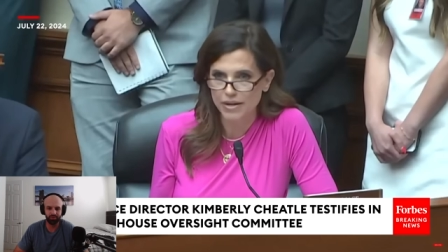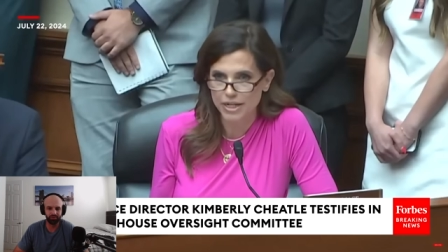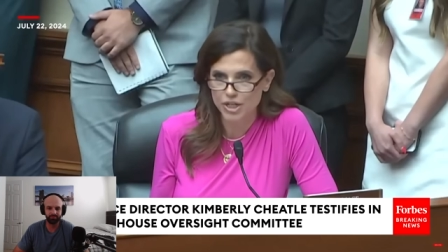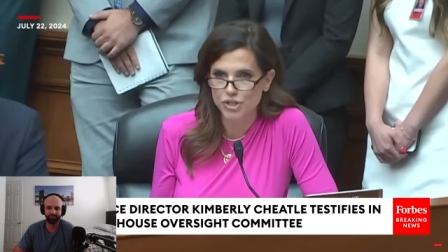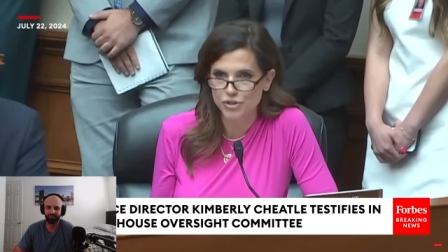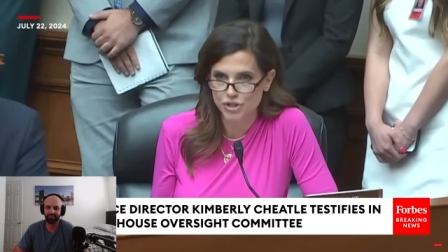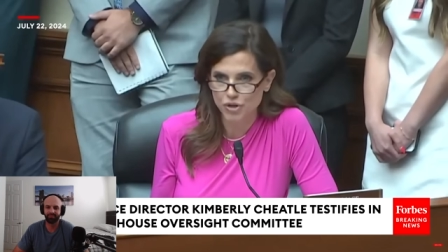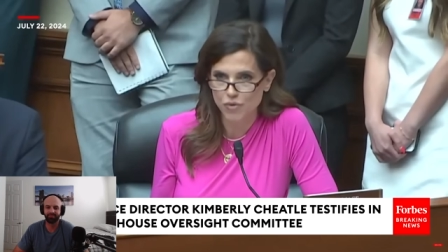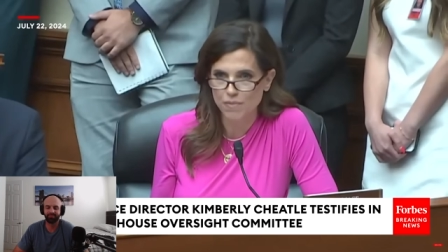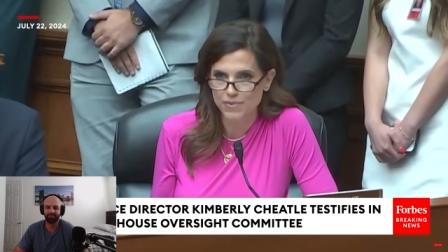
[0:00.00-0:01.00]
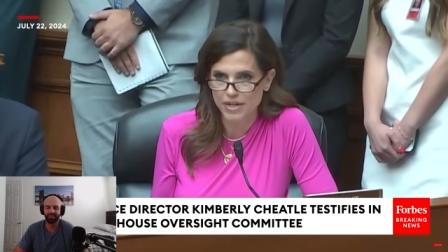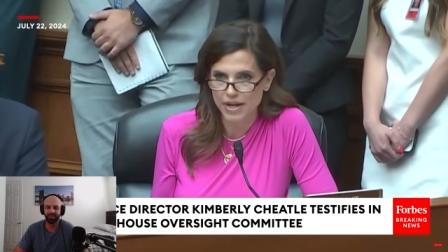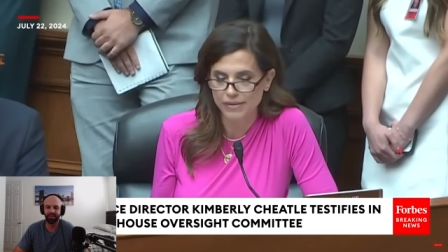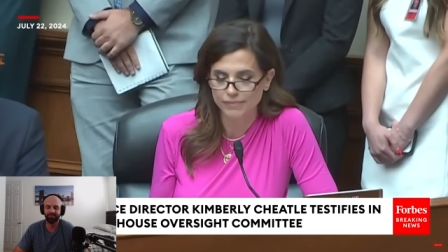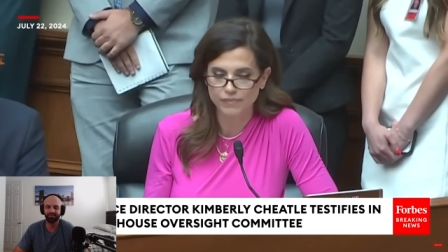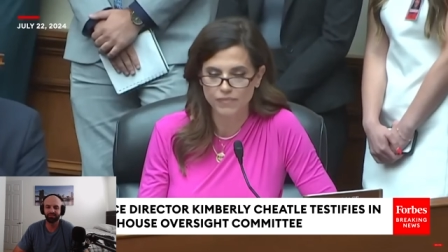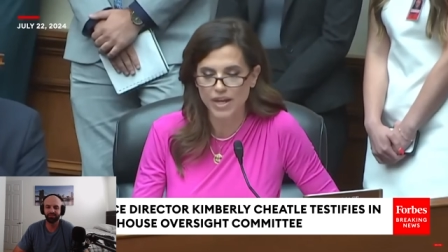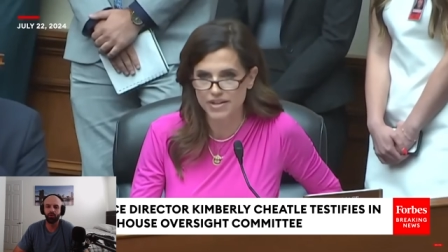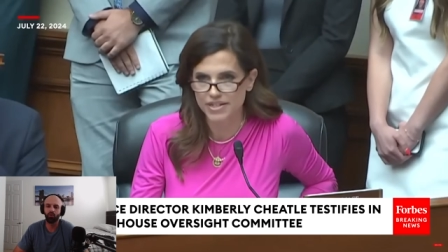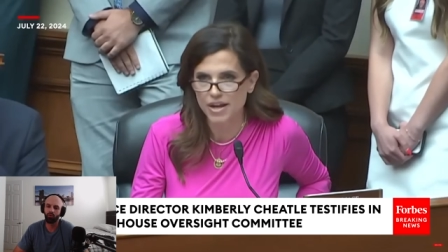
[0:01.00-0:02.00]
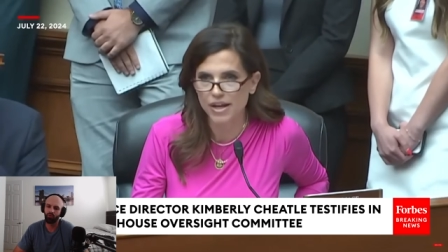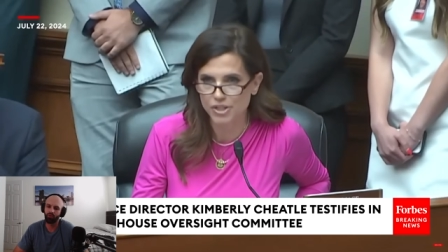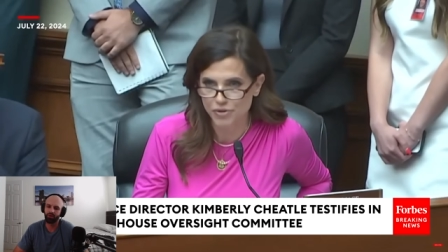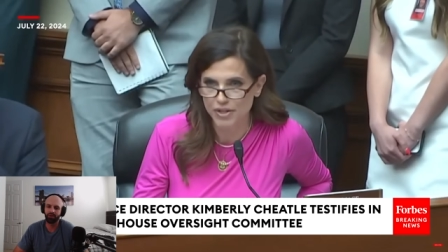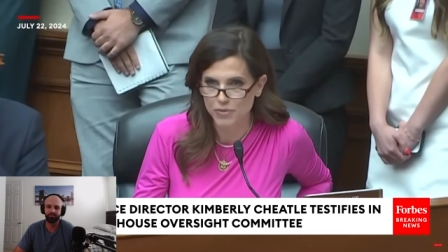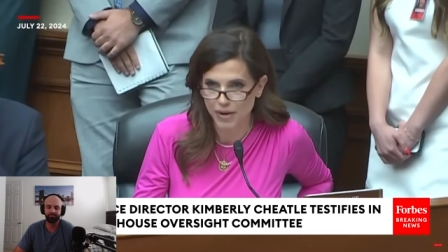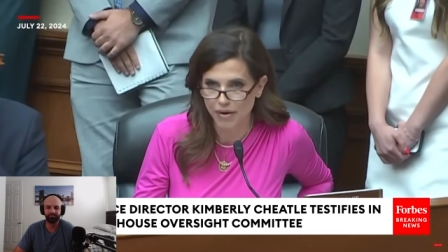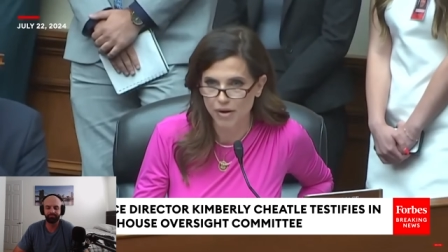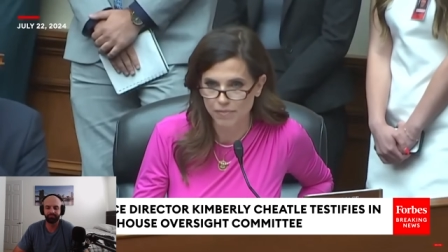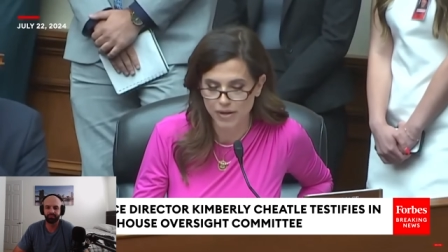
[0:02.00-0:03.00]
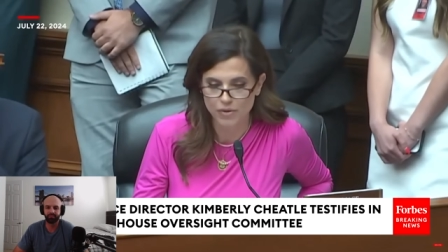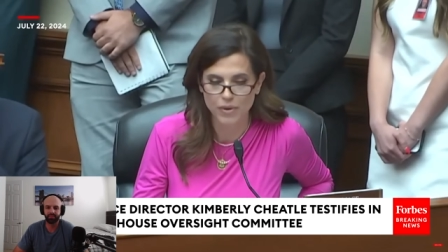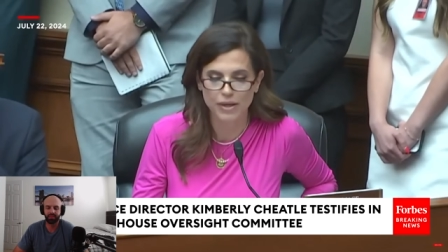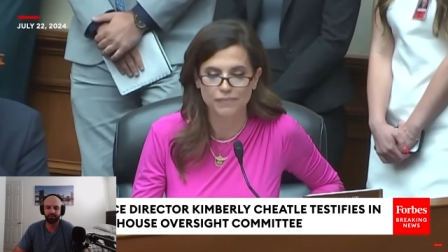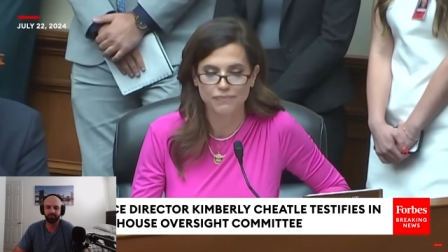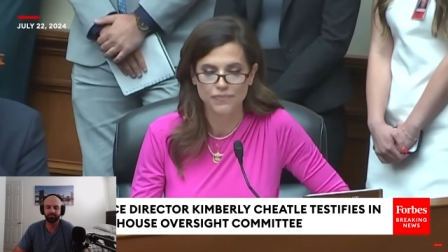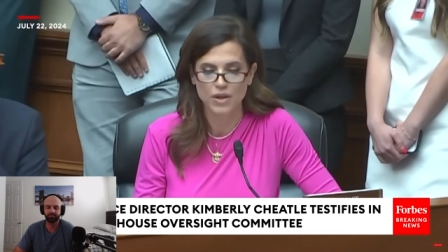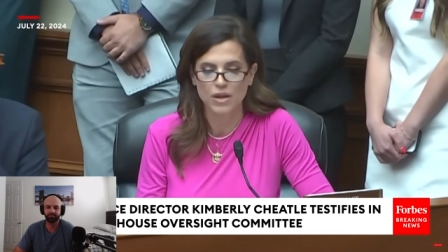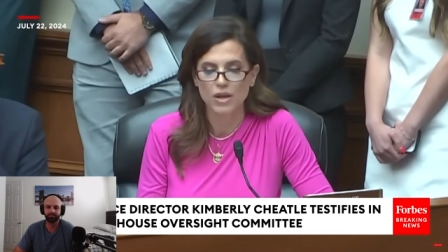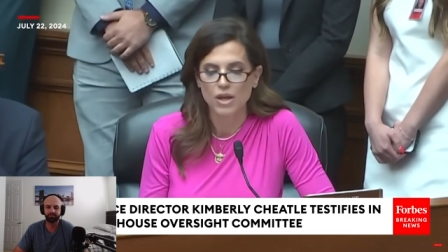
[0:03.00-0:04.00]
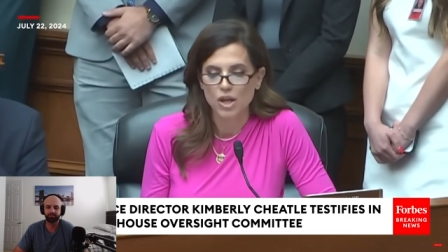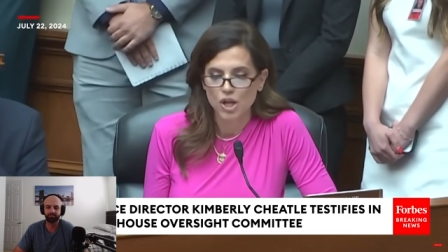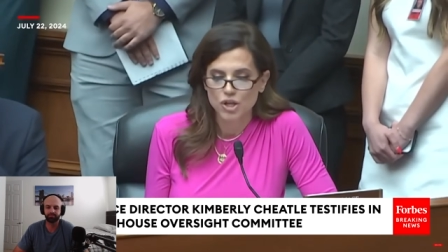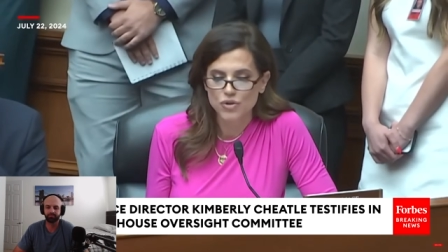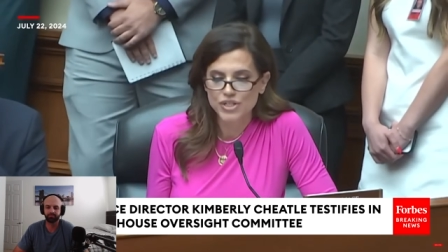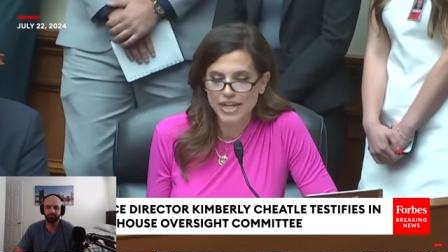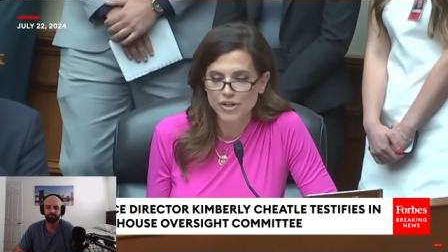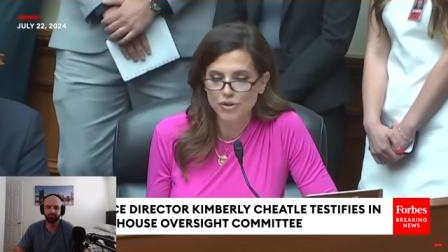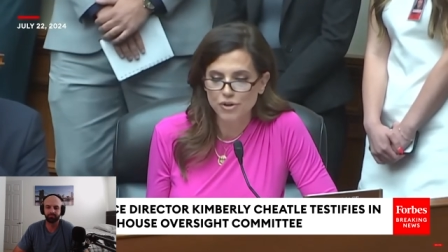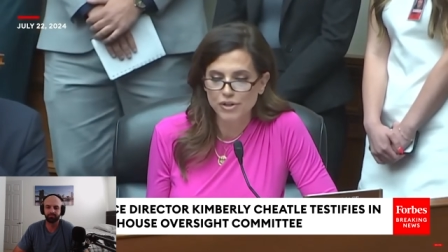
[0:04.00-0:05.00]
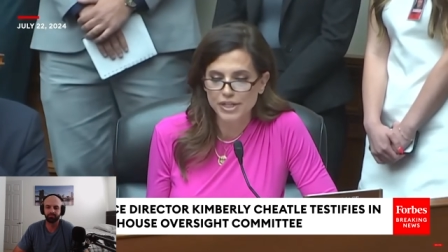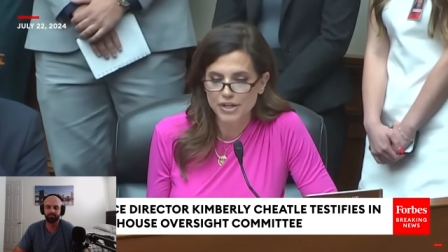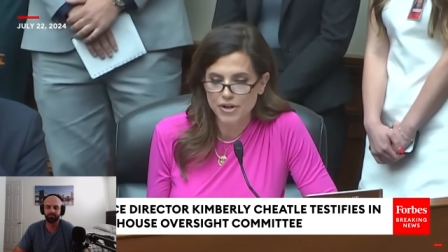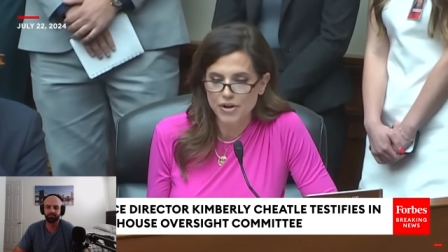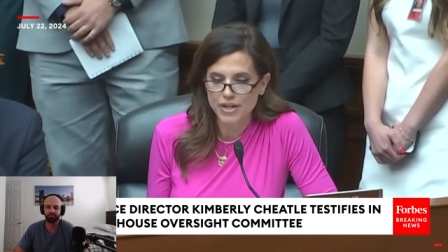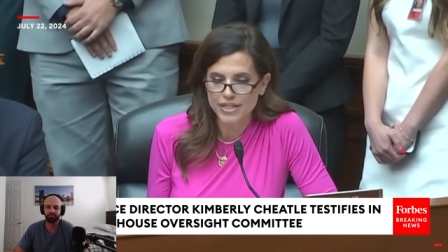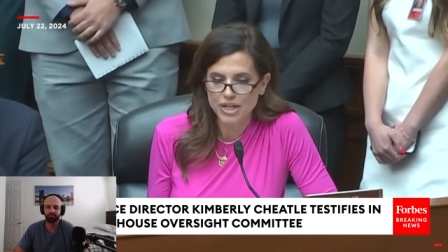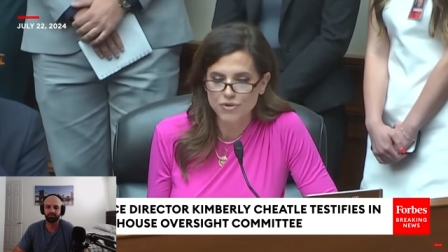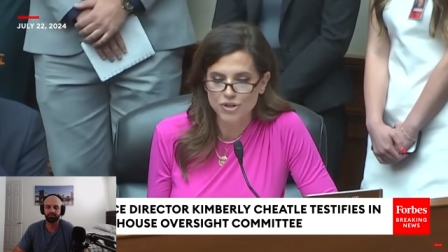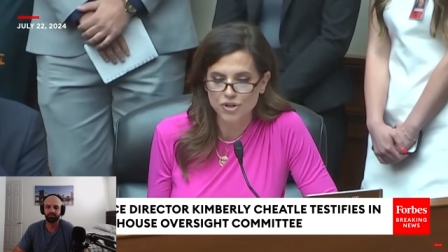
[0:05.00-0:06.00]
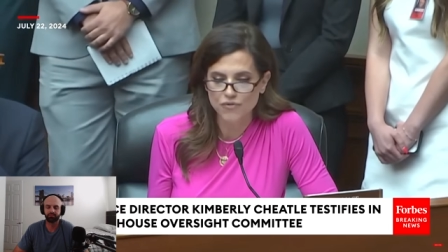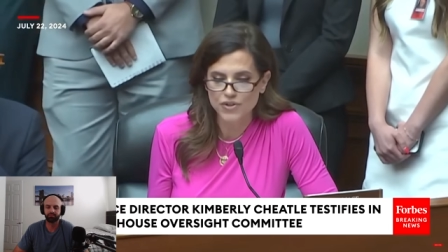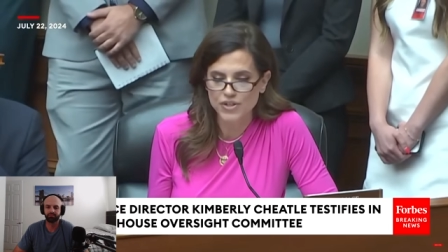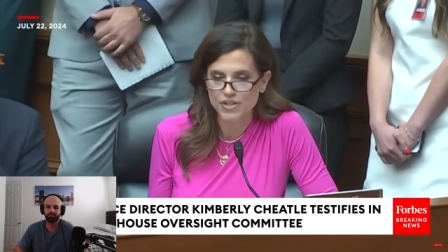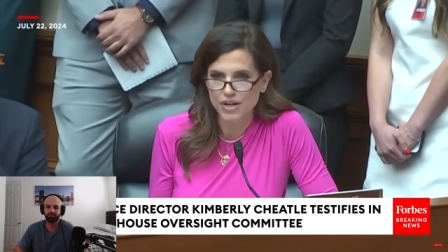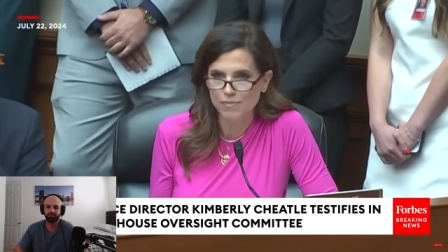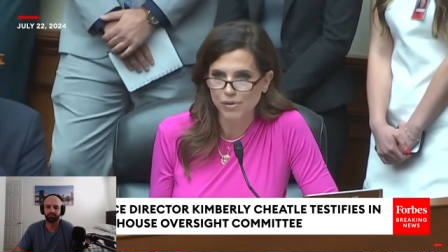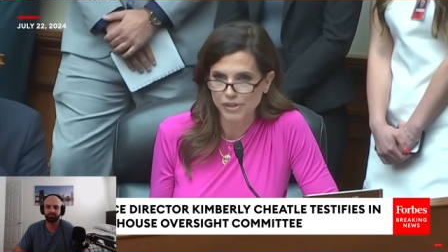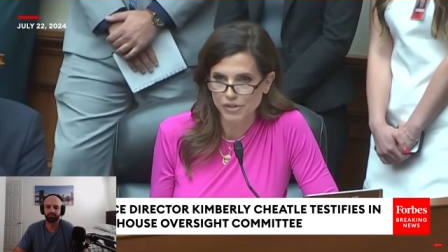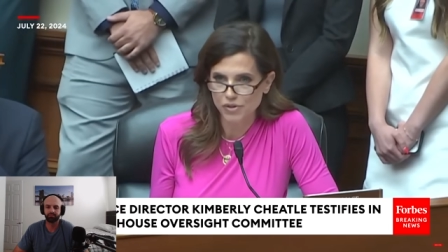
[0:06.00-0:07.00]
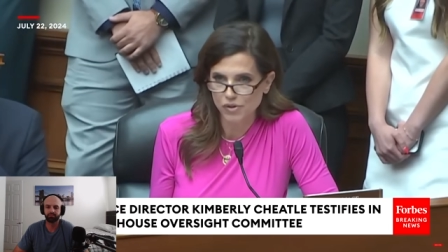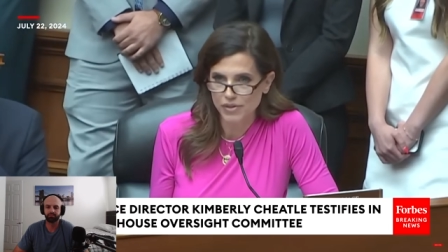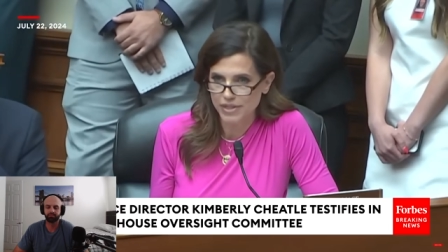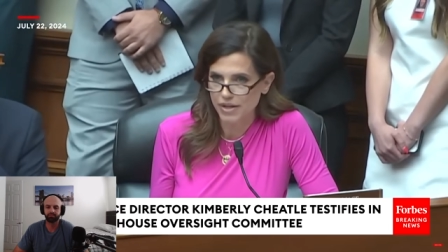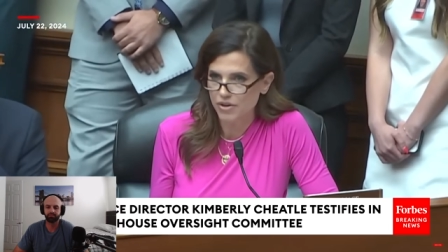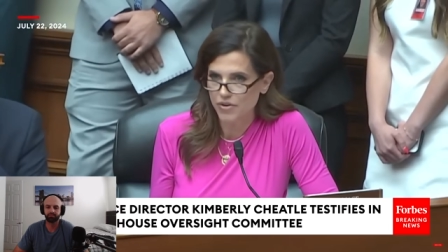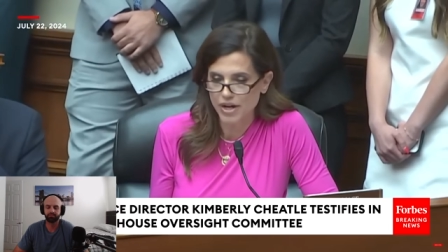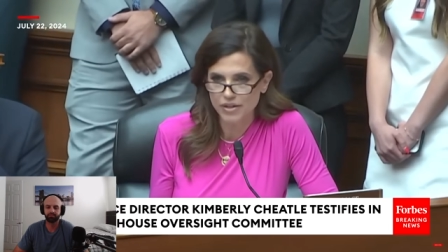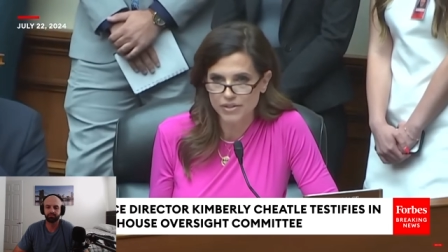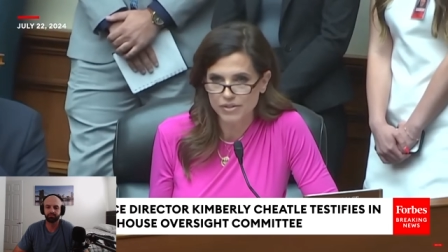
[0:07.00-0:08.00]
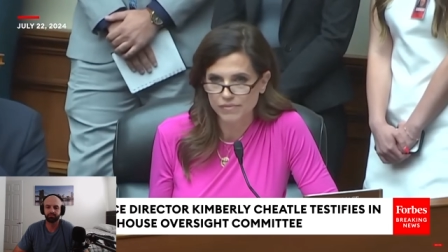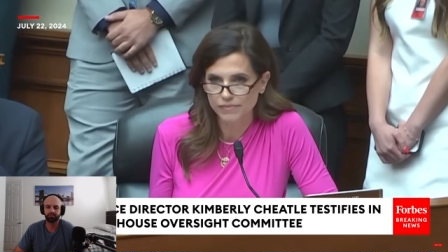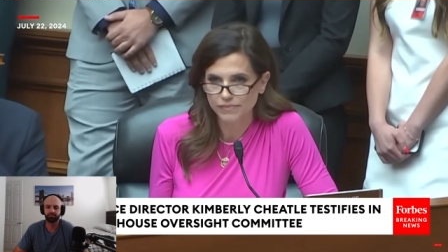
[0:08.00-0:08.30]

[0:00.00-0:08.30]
to get you to show up. Today. Yes. That is not no. transparent, by the way. You stated earlier Secret Service is not political. Is that correct?